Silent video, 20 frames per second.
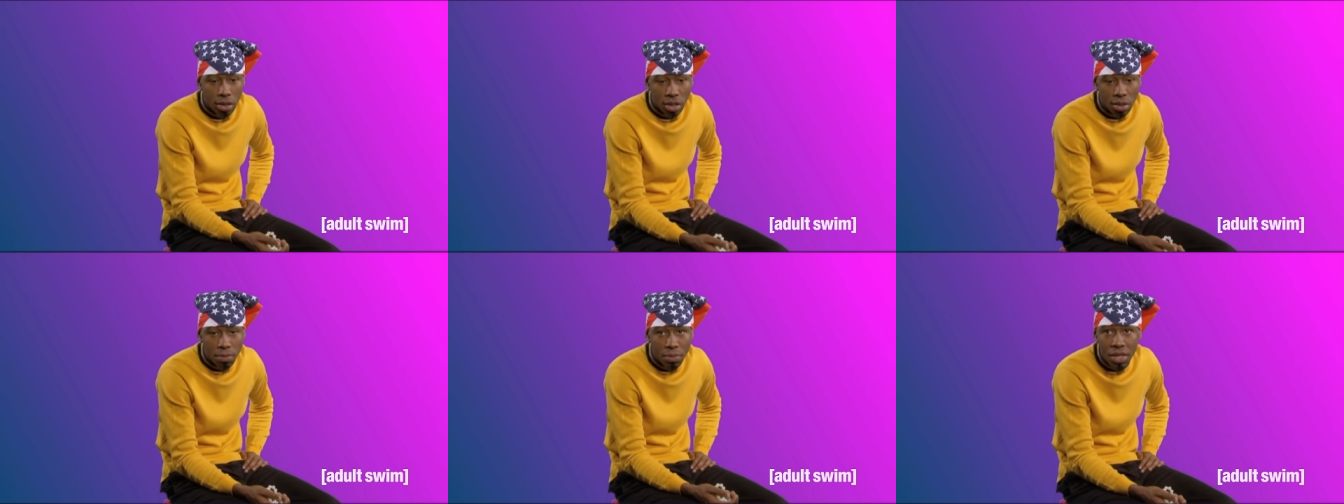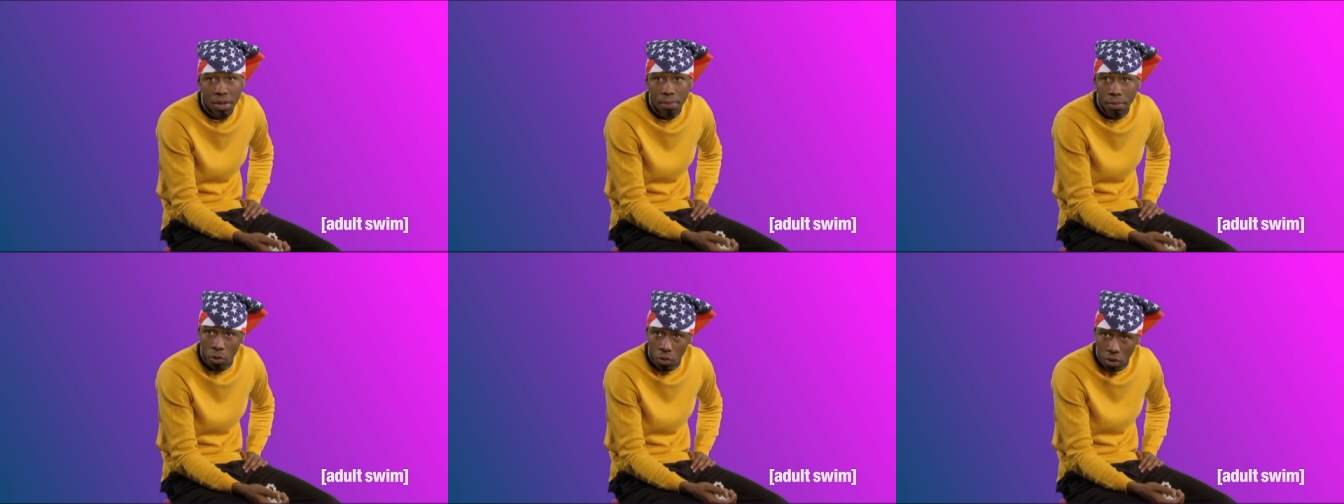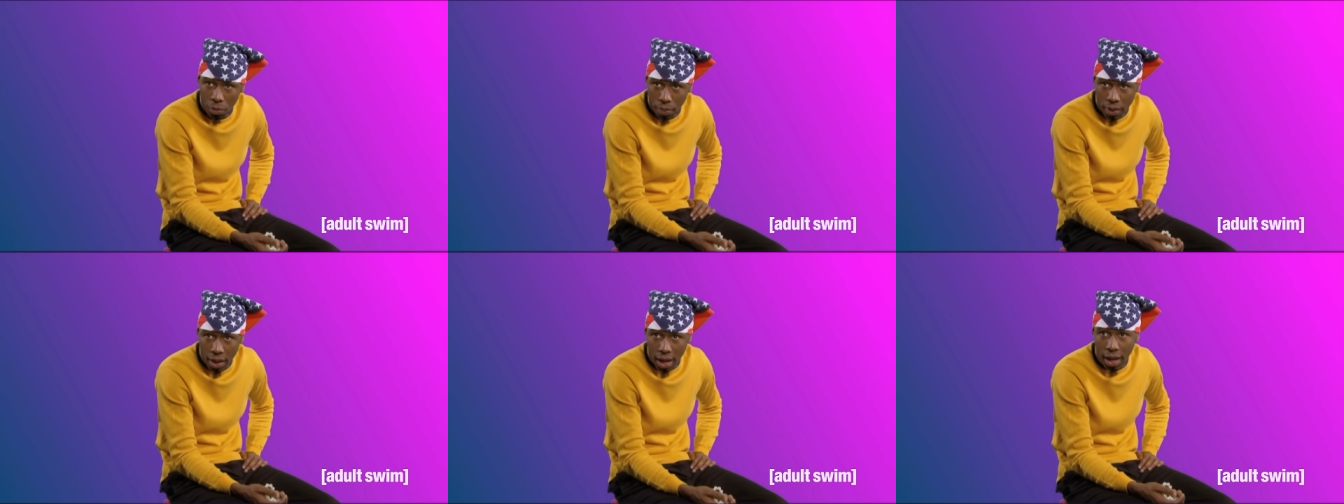Some good
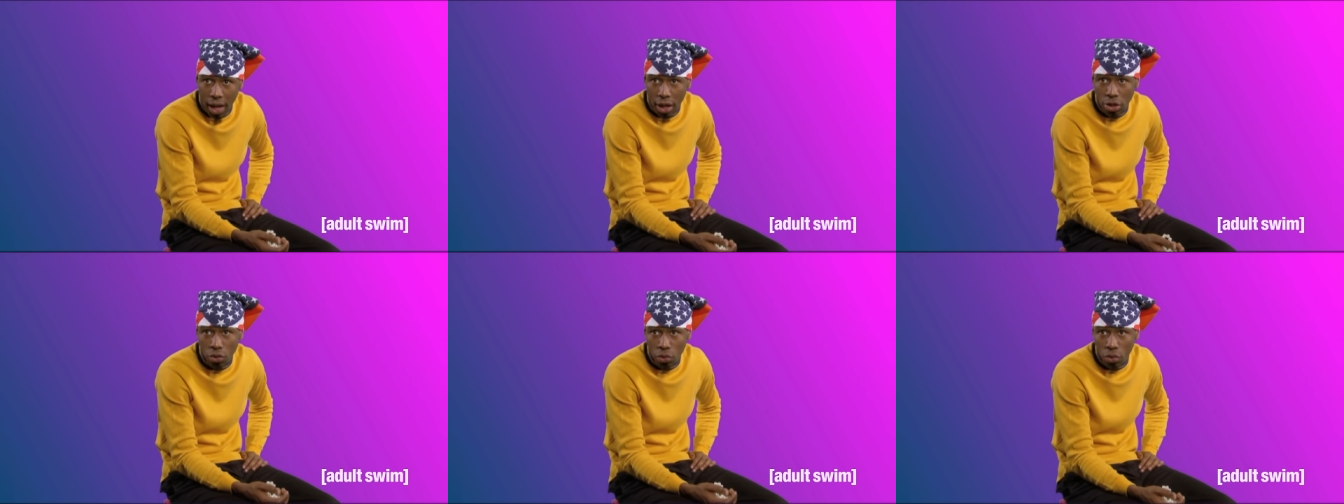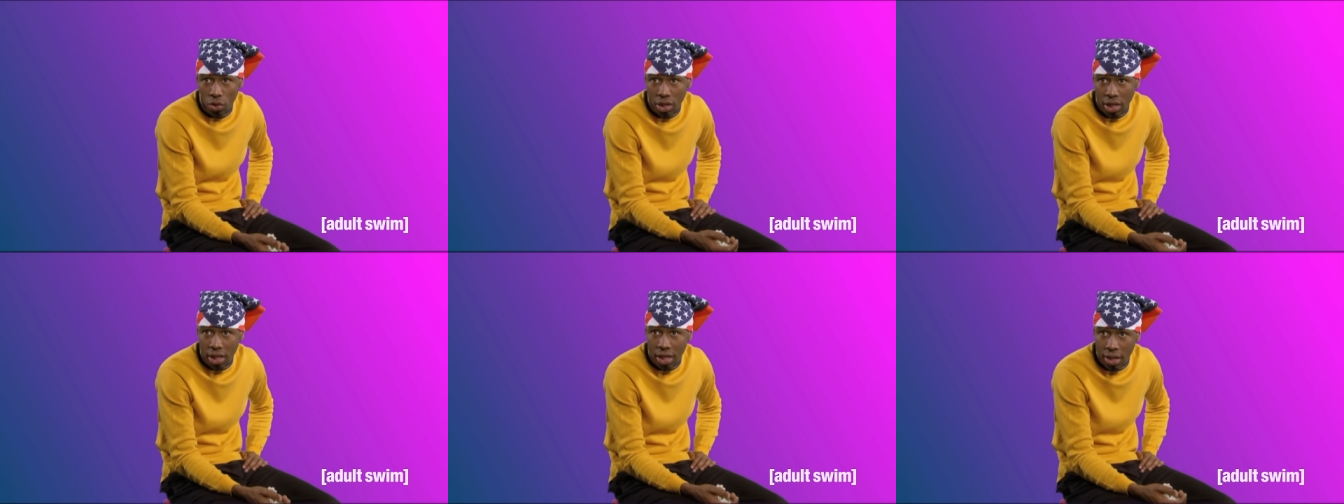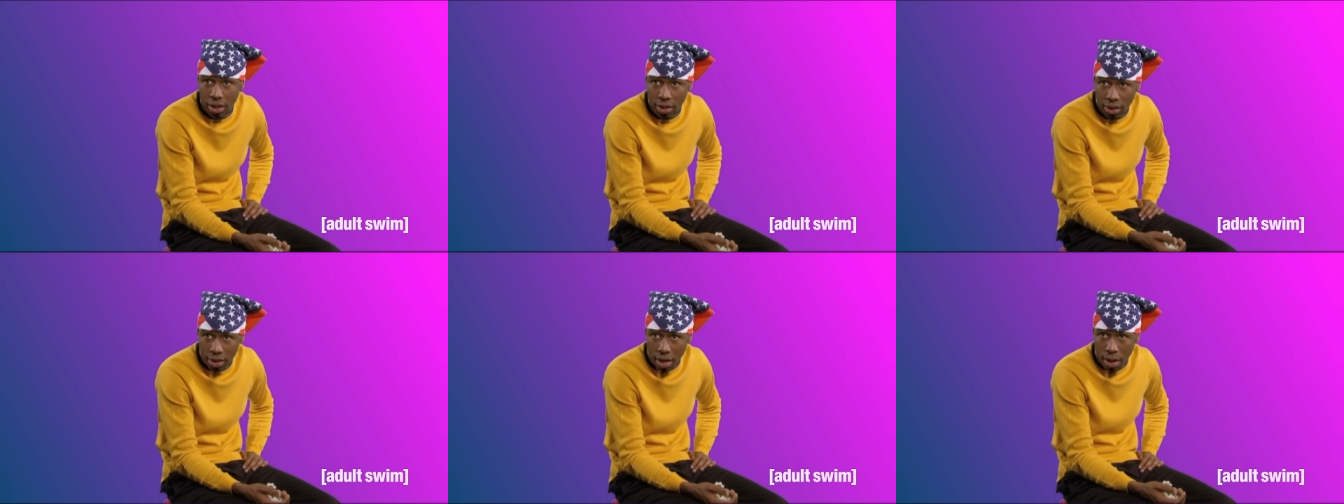music playing like George
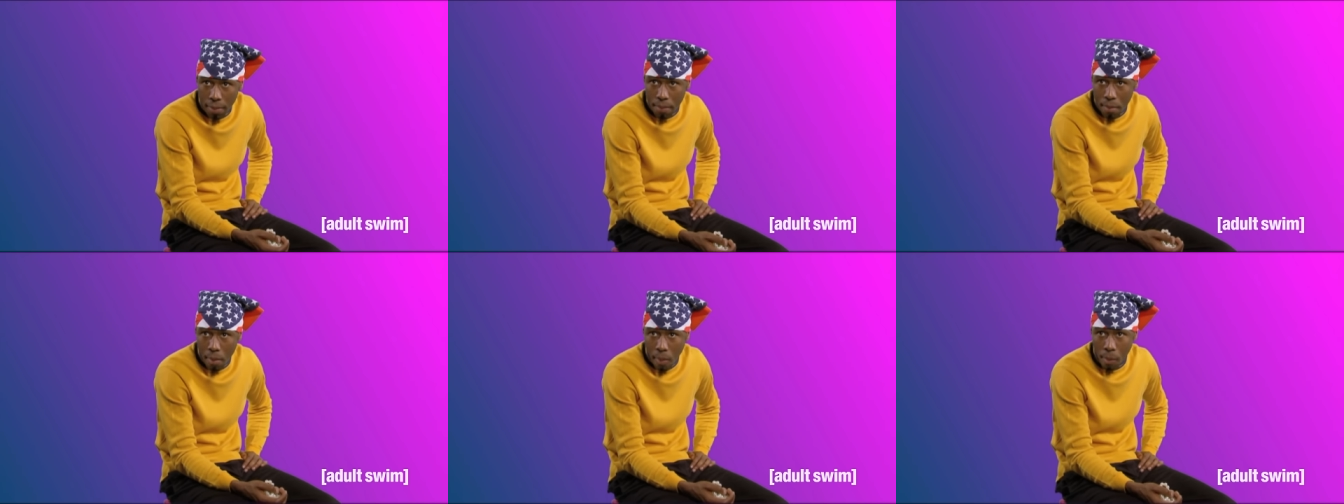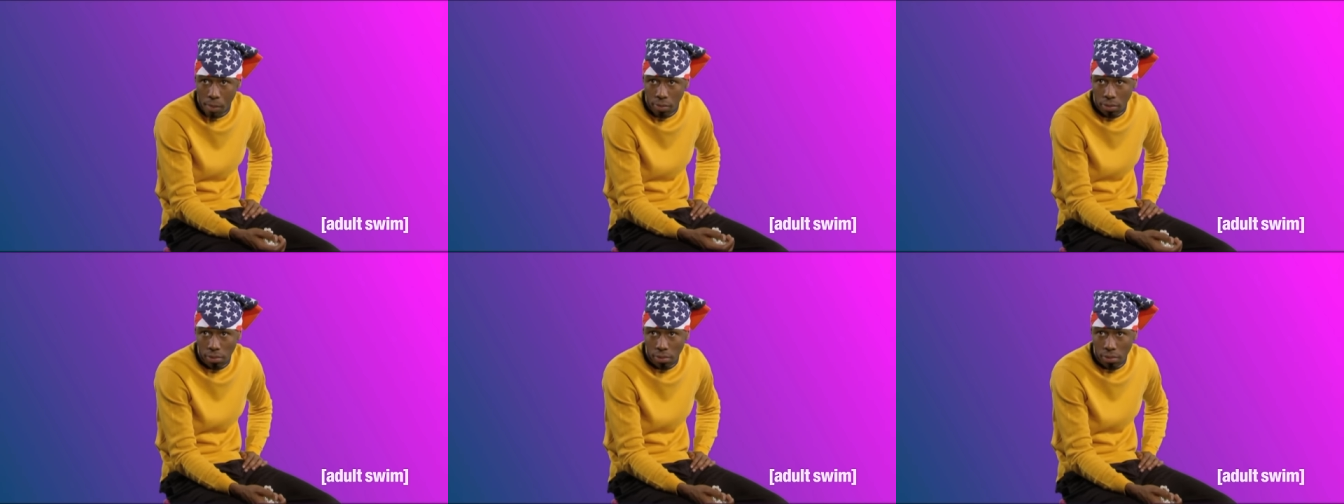Clinton or something.